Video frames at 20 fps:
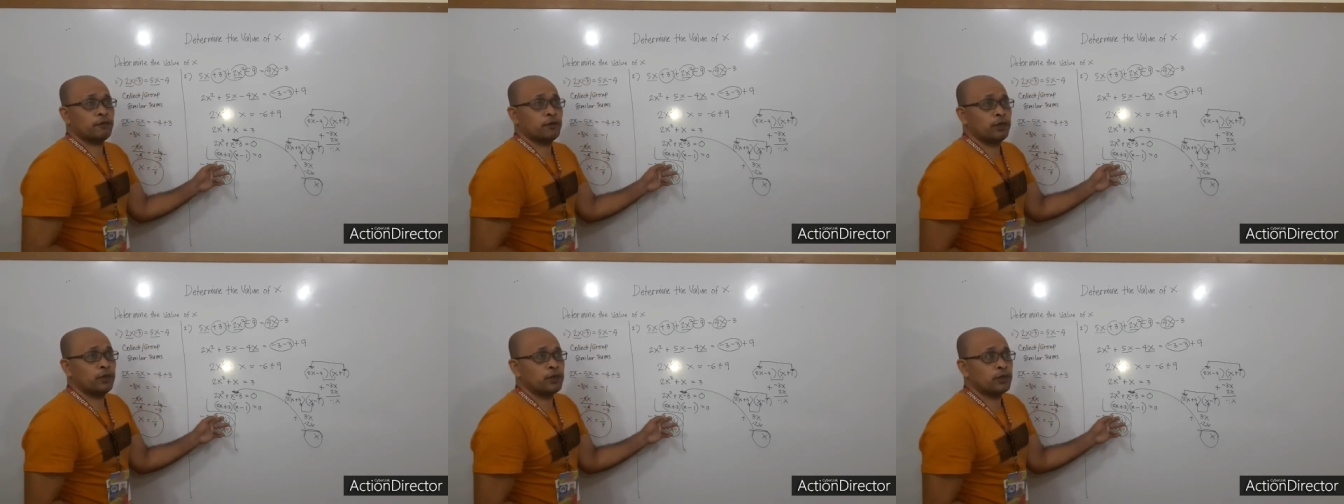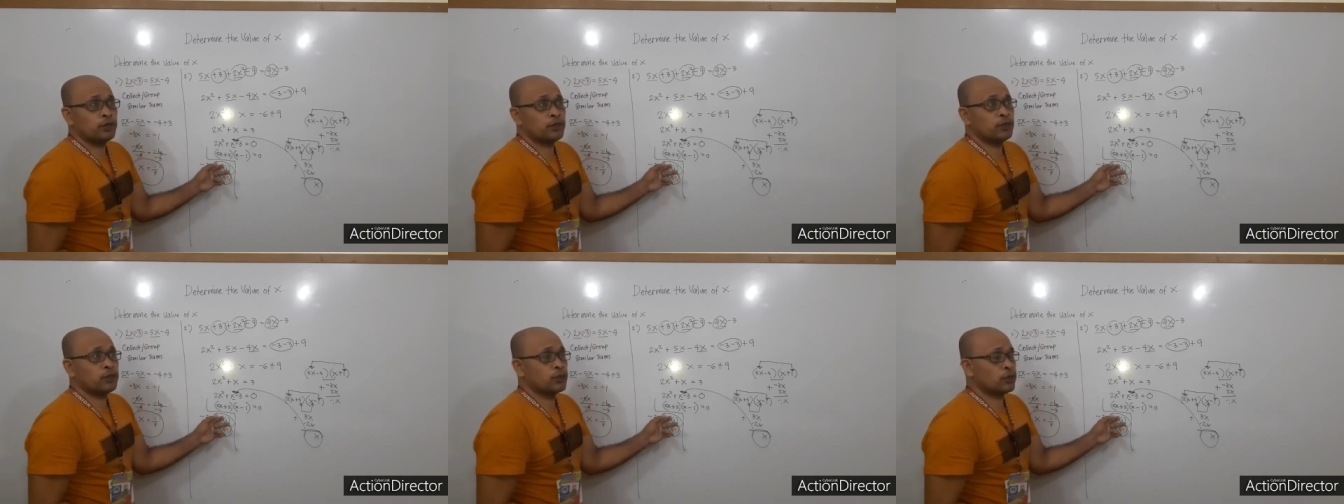for
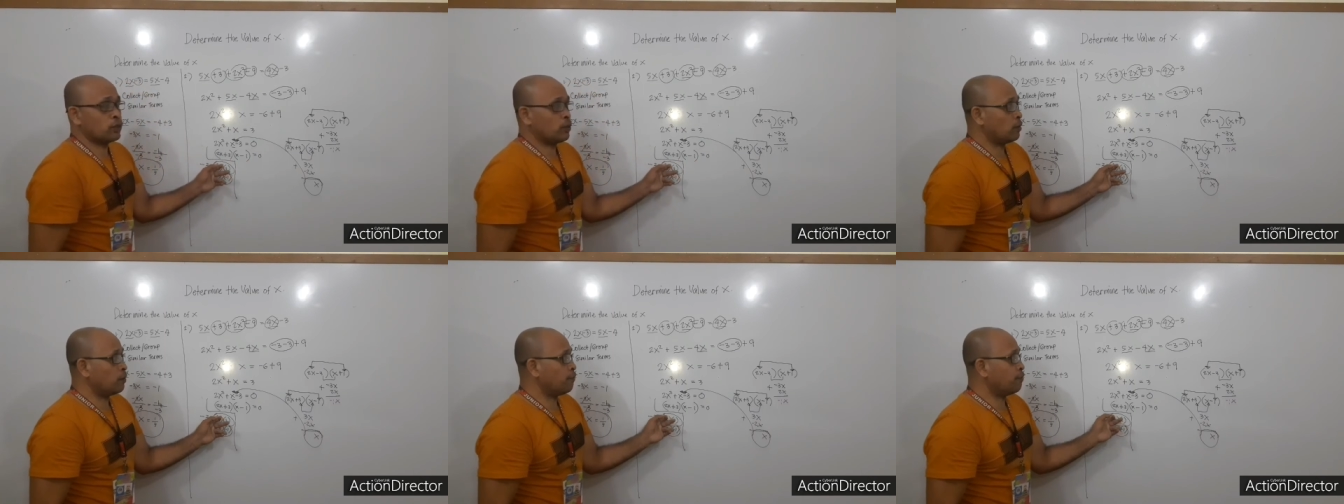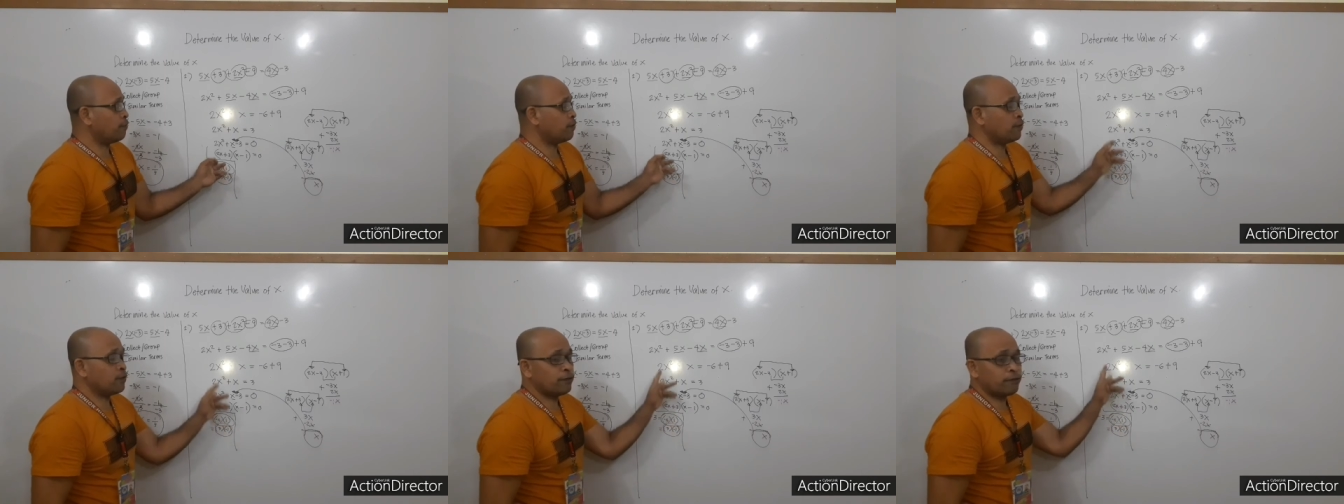you to
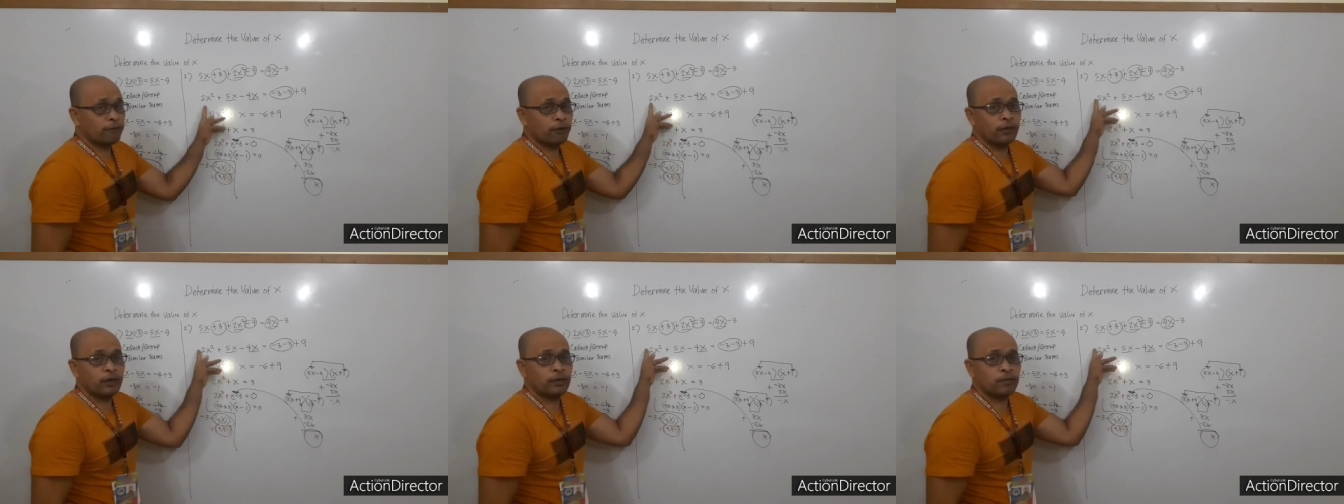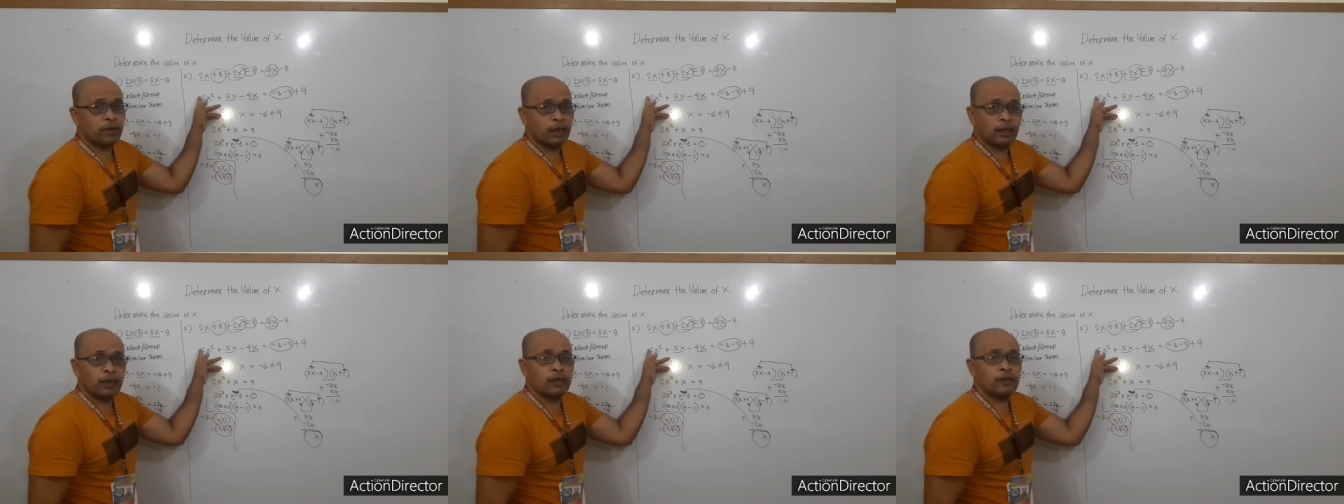solve for
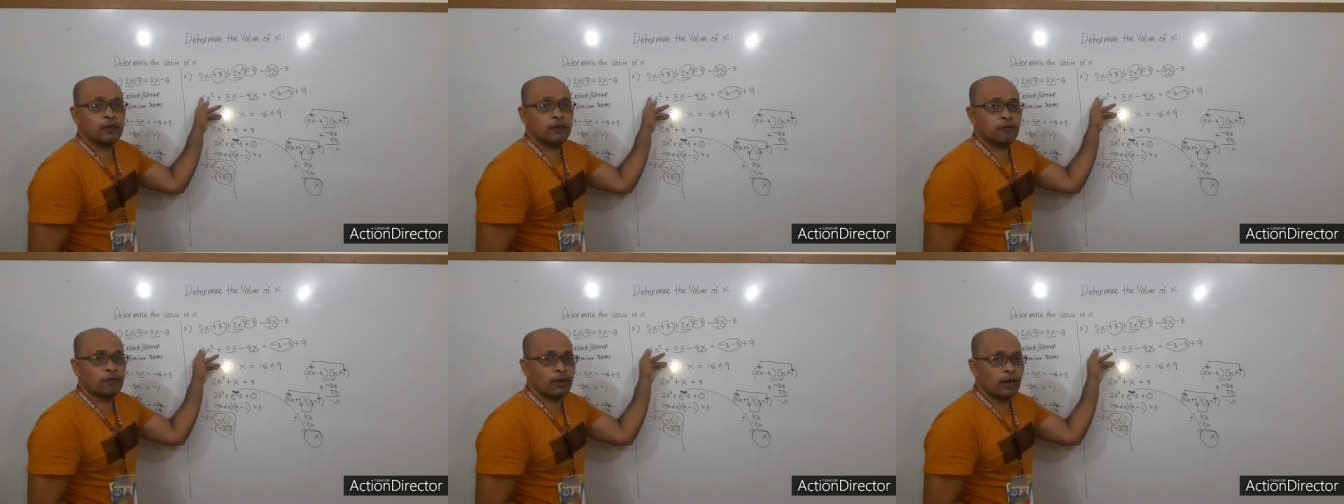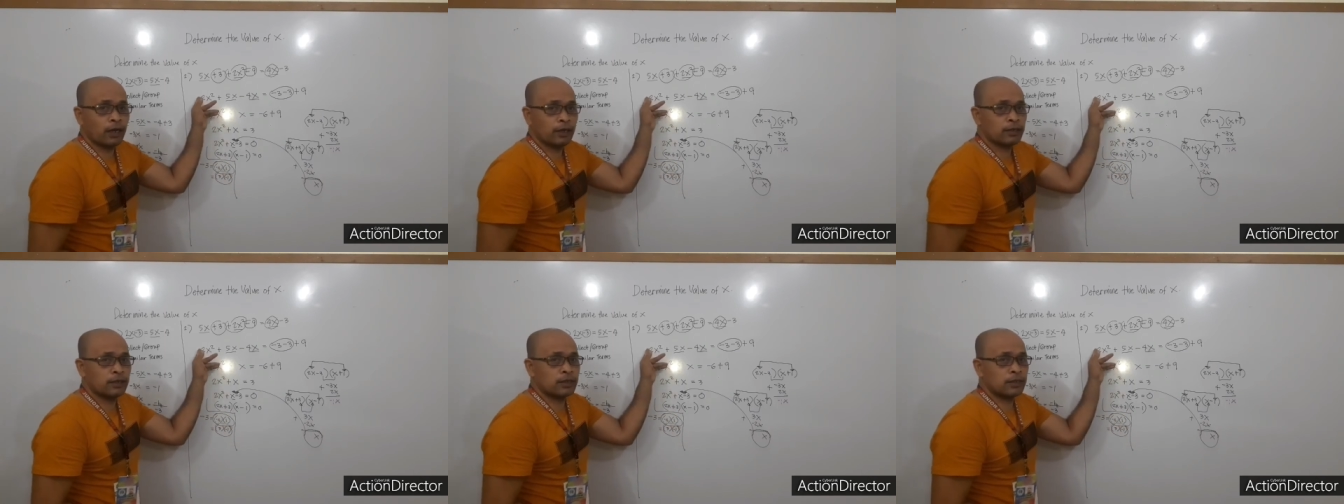the value
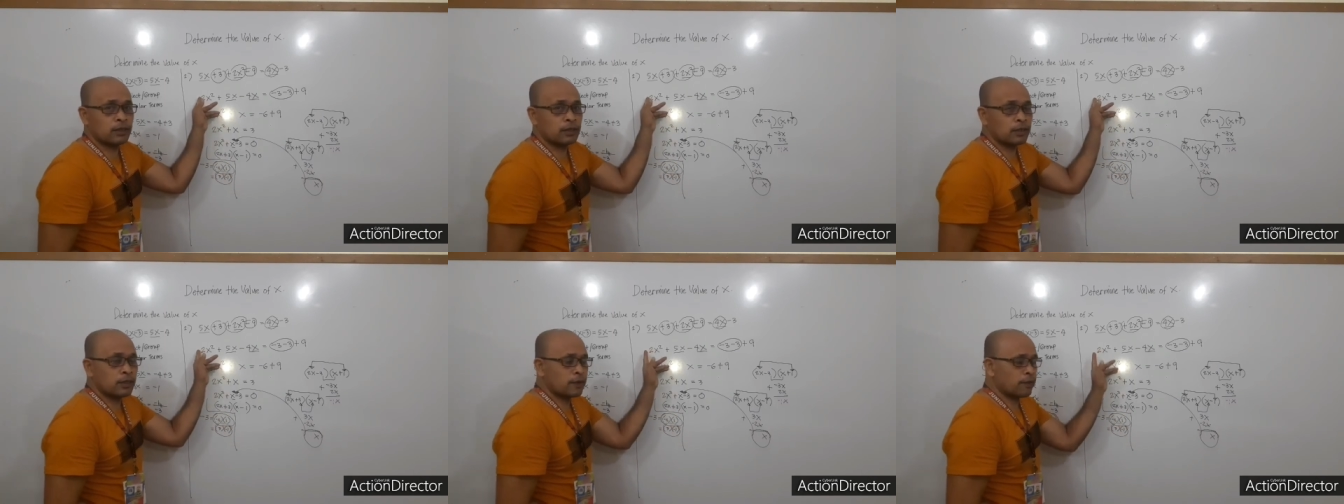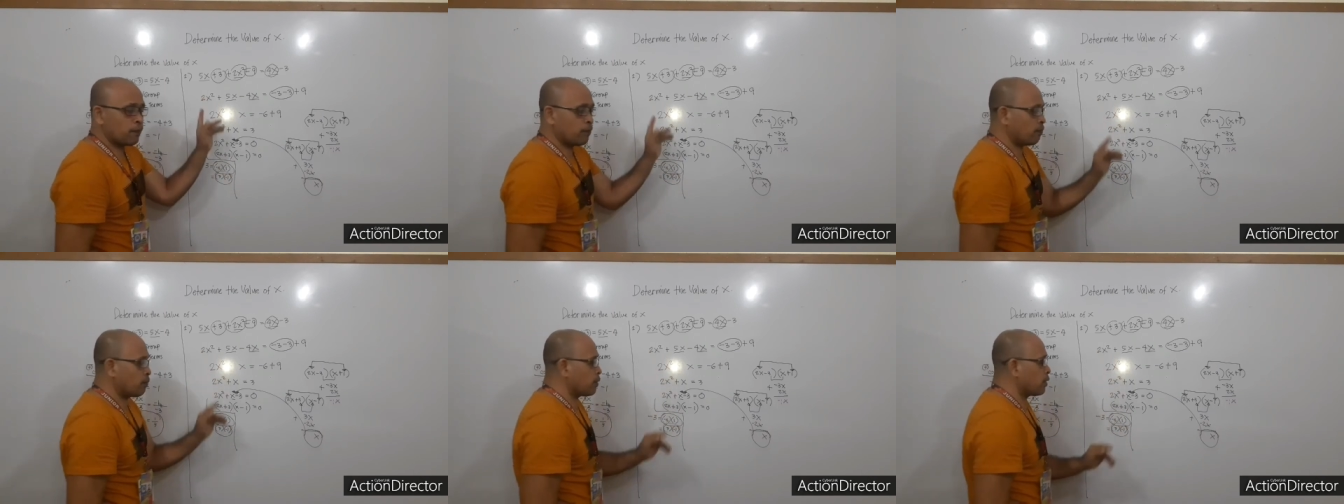of x.
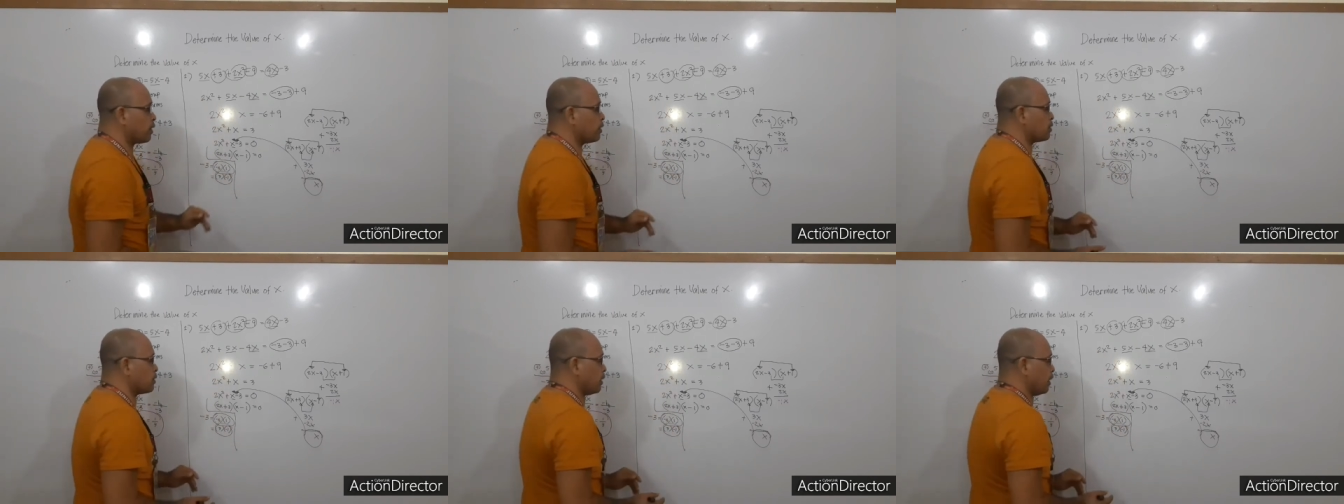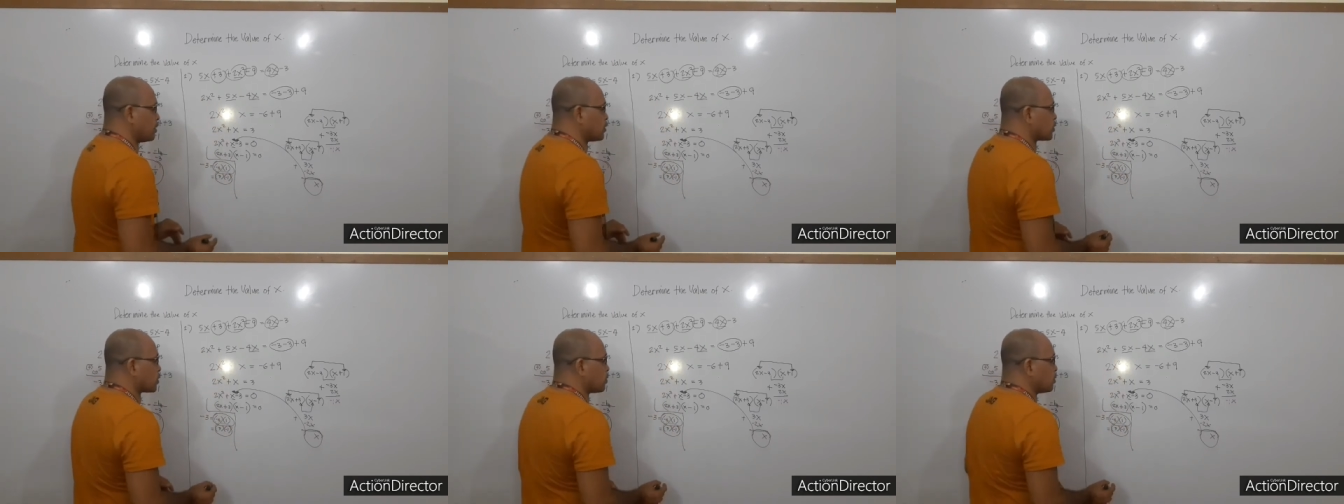
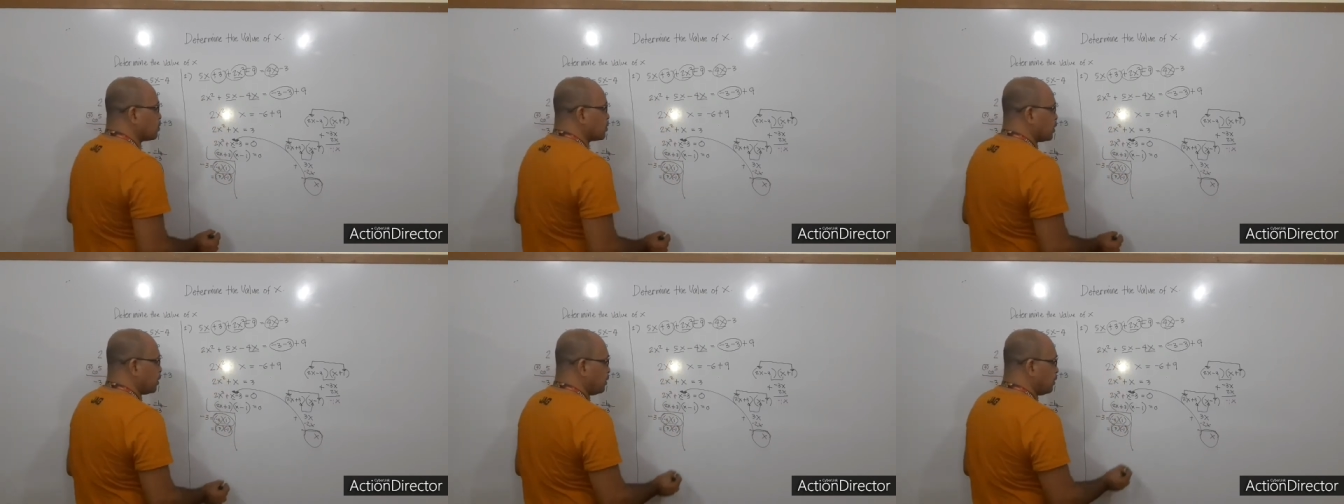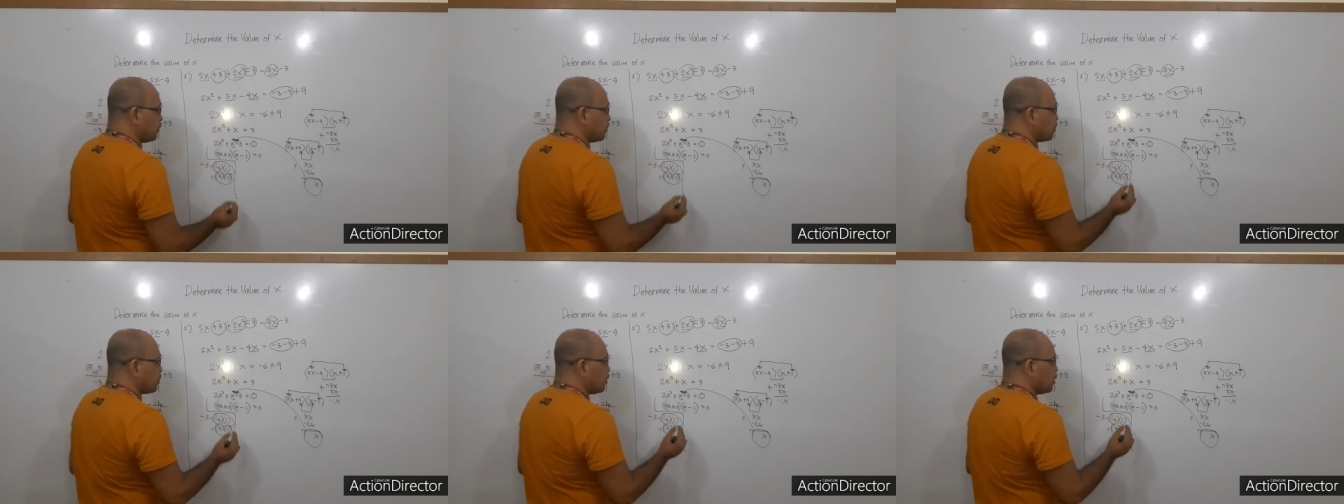Let's
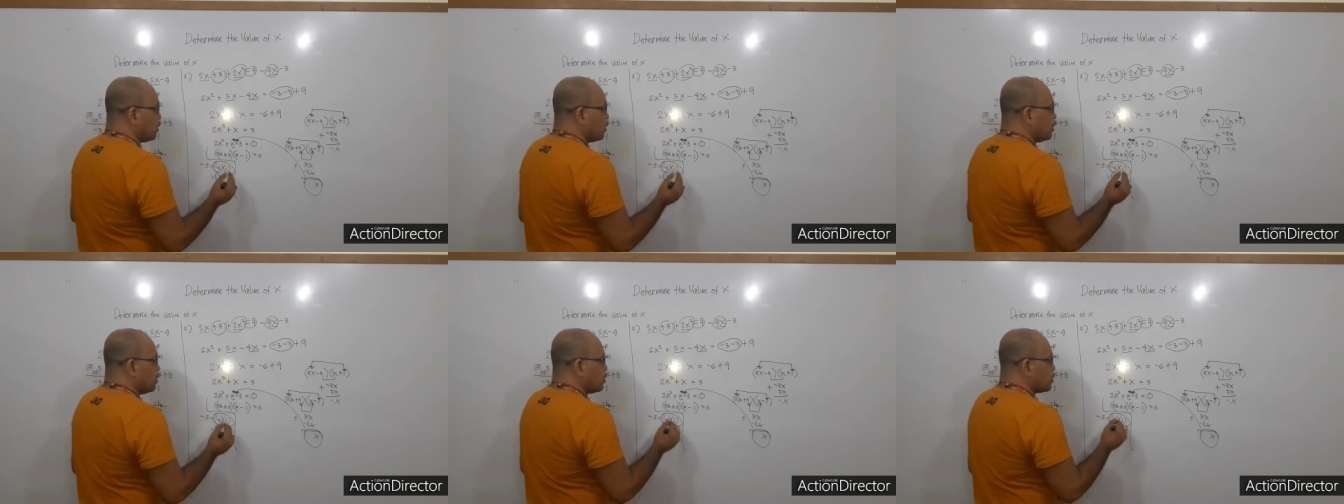continue.